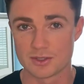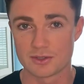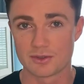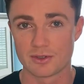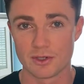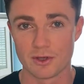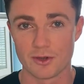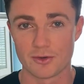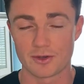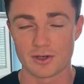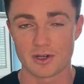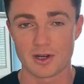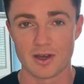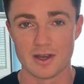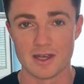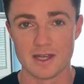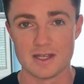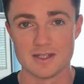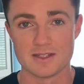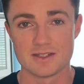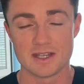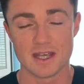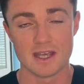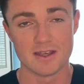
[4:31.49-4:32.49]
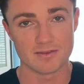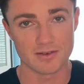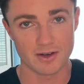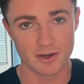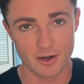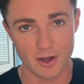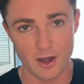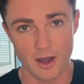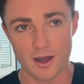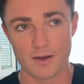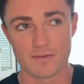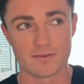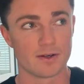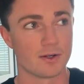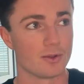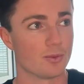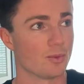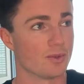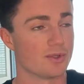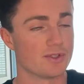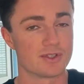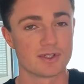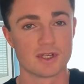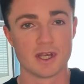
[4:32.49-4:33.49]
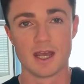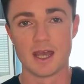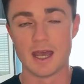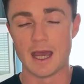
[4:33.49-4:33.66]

300 clients if our offer was